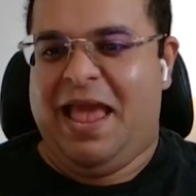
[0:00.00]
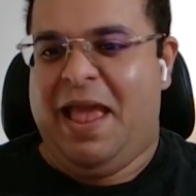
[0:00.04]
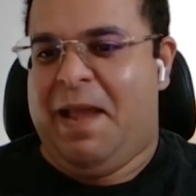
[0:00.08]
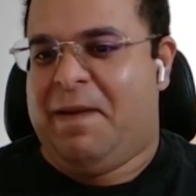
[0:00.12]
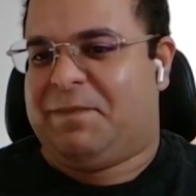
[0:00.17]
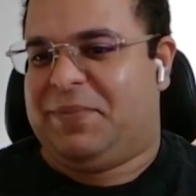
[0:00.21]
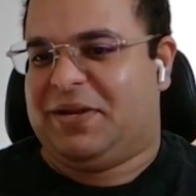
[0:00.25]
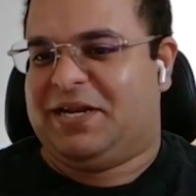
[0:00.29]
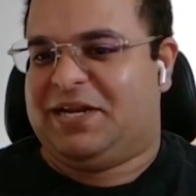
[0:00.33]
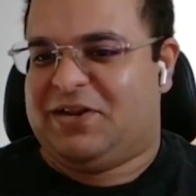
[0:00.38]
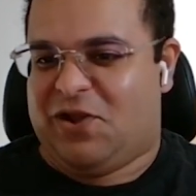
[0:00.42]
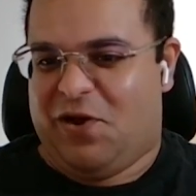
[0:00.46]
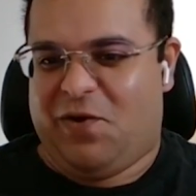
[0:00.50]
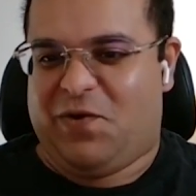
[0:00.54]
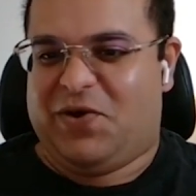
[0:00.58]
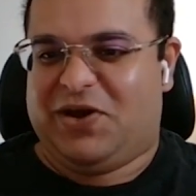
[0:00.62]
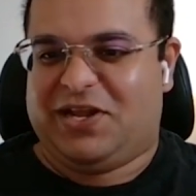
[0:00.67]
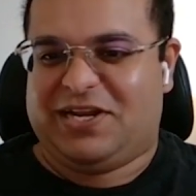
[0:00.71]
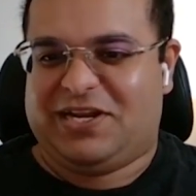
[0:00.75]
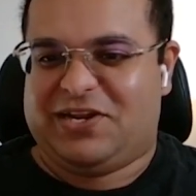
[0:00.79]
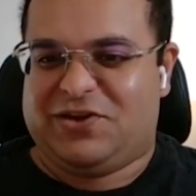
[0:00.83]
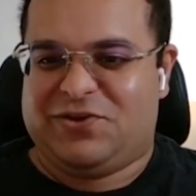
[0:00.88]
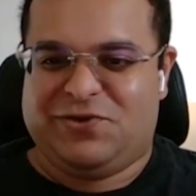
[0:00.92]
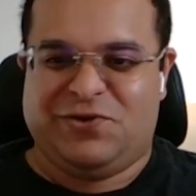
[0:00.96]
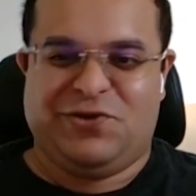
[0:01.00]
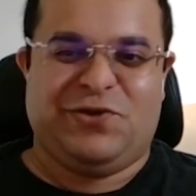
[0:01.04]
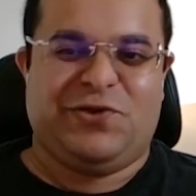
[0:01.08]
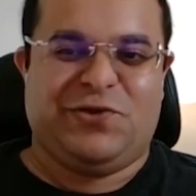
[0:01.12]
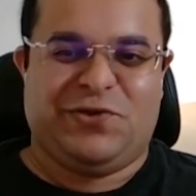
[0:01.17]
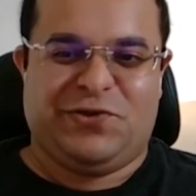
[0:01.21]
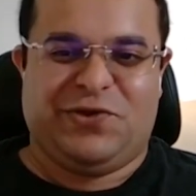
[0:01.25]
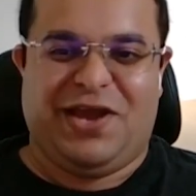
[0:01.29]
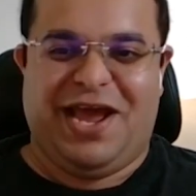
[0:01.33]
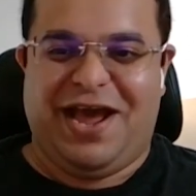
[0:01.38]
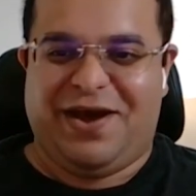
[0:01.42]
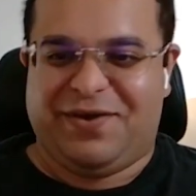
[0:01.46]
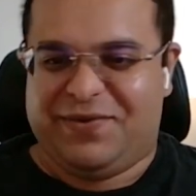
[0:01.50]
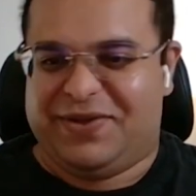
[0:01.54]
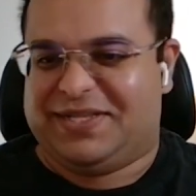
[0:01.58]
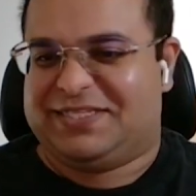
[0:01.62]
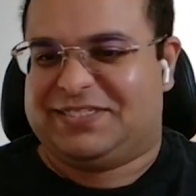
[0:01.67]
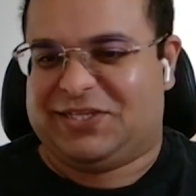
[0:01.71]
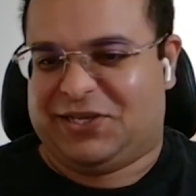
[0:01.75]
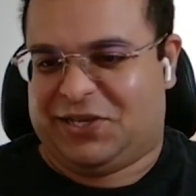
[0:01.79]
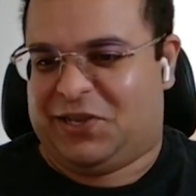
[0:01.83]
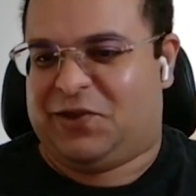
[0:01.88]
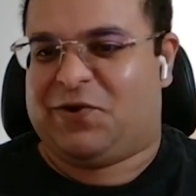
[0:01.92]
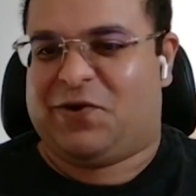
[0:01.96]
but no one knew how
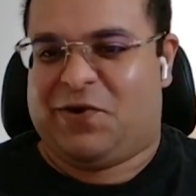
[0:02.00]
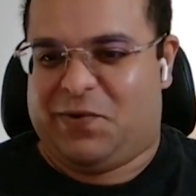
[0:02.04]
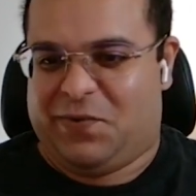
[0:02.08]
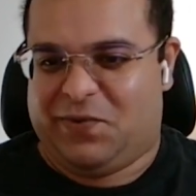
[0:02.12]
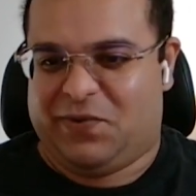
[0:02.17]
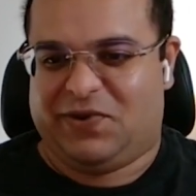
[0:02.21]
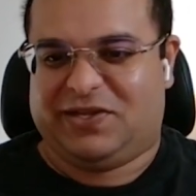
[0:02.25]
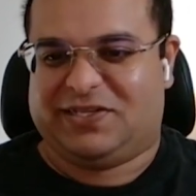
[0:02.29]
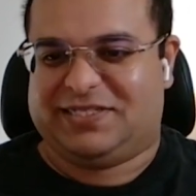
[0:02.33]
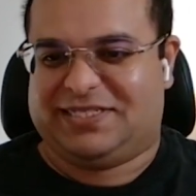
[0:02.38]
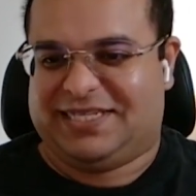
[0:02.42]
insecure it was,